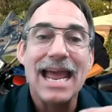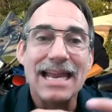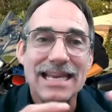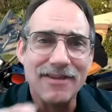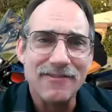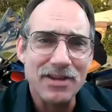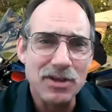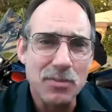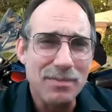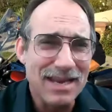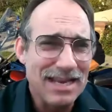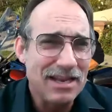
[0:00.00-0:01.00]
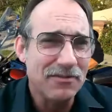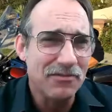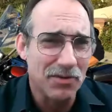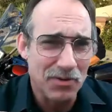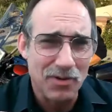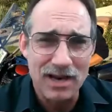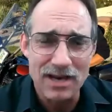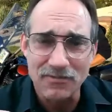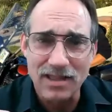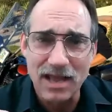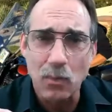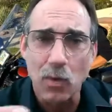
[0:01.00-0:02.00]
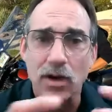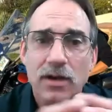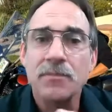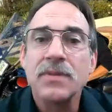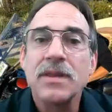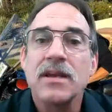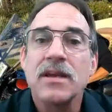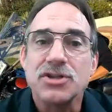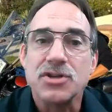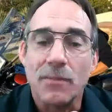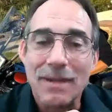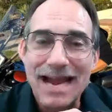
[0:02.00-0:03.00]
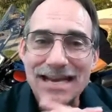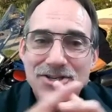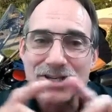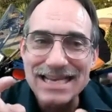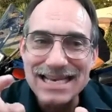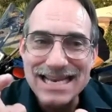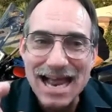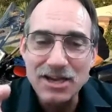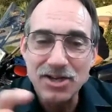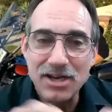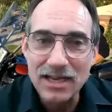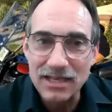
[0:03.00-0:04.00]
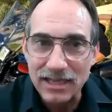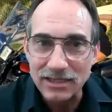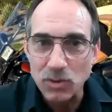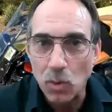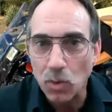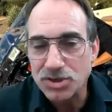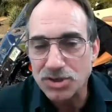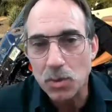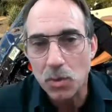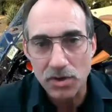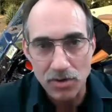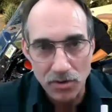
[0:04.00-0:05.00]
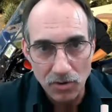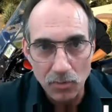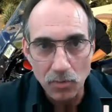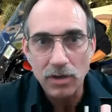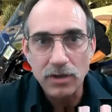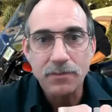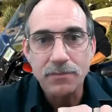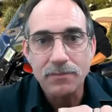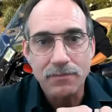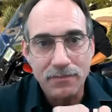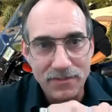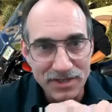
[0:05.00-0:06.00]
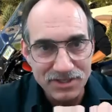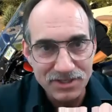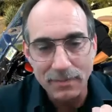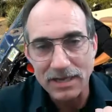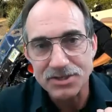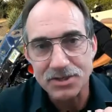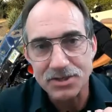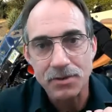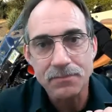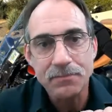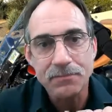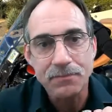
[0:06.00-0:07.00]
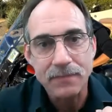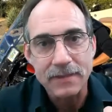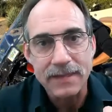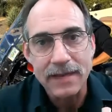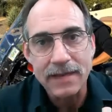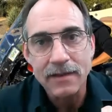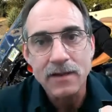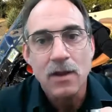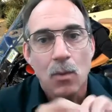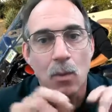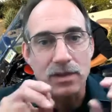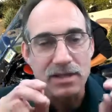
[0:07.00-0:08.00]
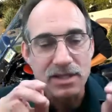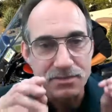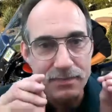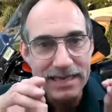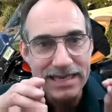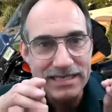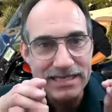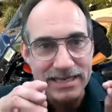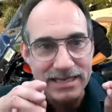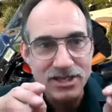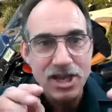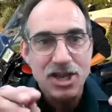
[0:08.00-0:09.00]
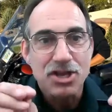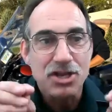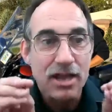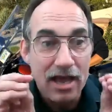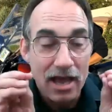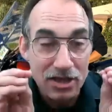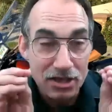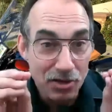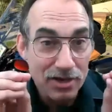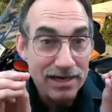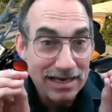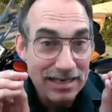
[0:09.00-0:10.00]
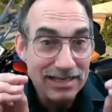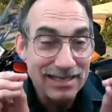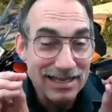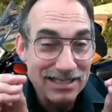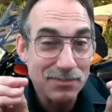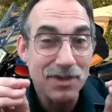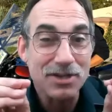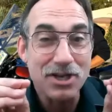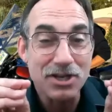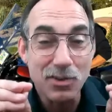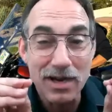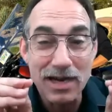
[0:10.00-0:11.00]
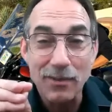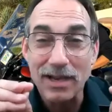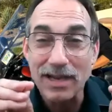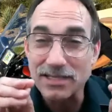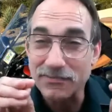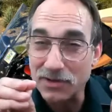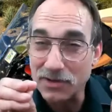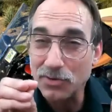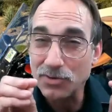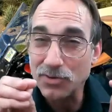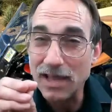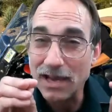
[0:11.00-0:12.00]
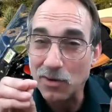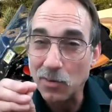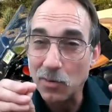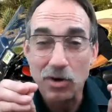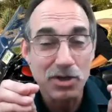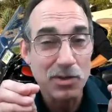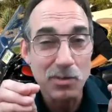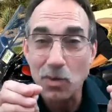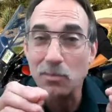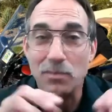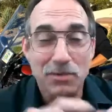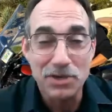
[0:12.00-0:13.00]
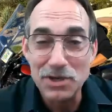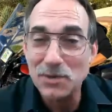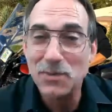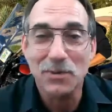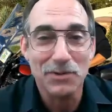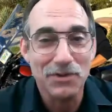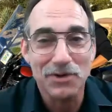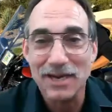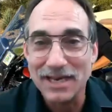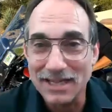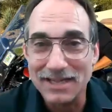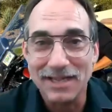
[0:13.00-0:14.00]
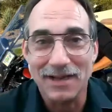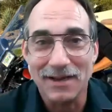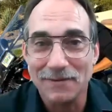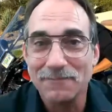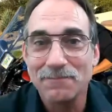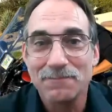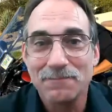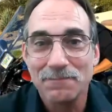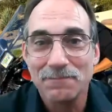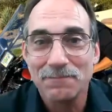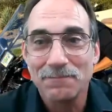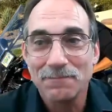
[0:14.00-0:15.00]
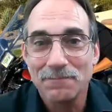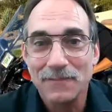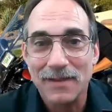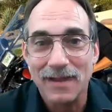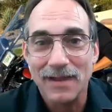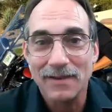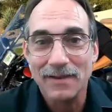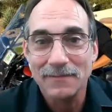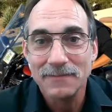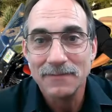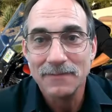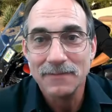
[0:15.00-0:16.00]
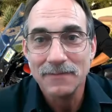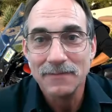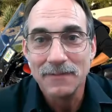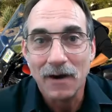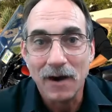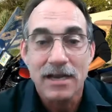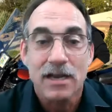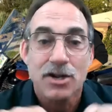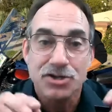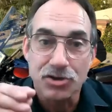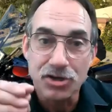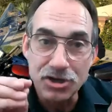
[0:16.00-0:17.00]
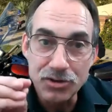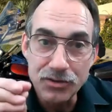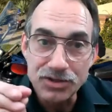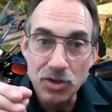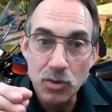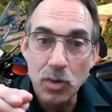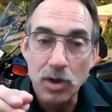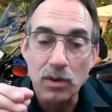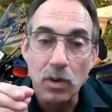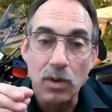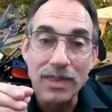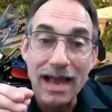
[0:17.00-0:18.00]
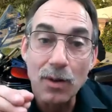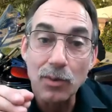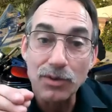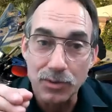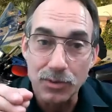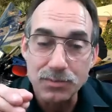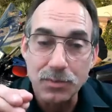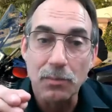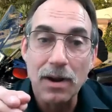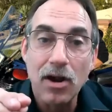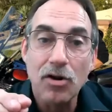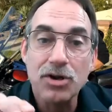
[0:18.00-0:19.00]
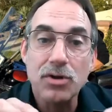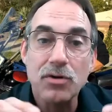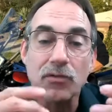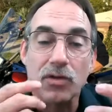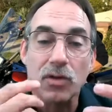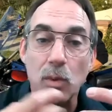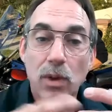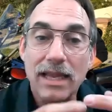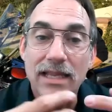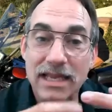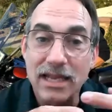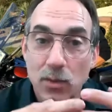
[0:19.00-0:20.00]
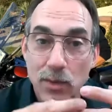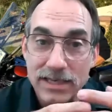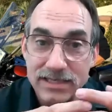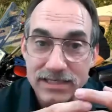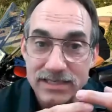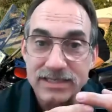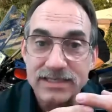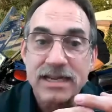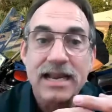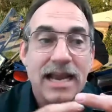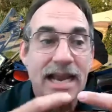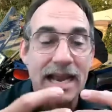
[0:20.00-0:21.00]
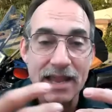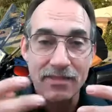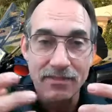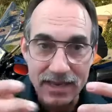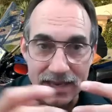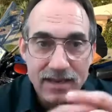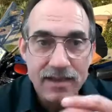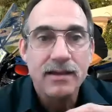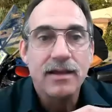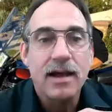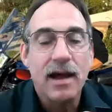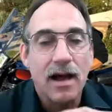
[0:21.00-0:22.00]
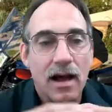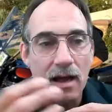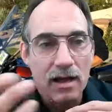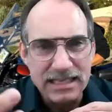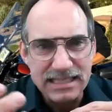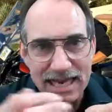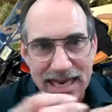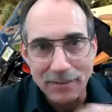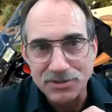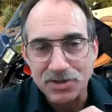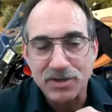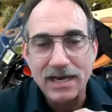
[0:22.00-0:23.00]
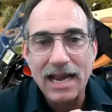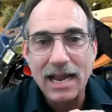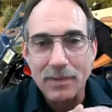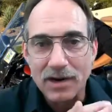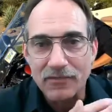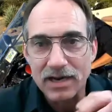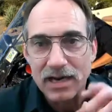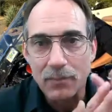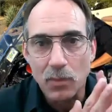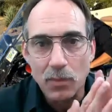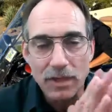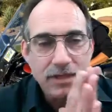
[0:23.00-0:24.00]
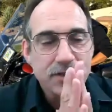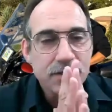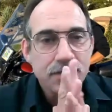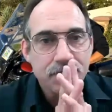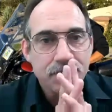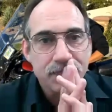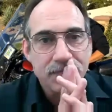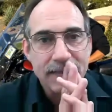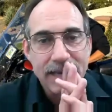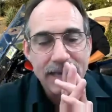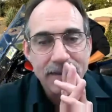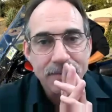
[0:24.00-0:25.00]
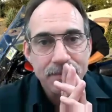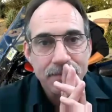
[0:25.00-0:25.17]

and giving you meaningful credit for that work. So I'm actually not going to collect or score your homework this semester. Okay. What this means is uh, you're going to need the discipline to do it anyway because if you don't do that homework you won't you won't learn anything okay all right so you're going to do this homework and what that will do is prepare you for the weekly quizzes and the uh, exams are going to happen every couple weeks okay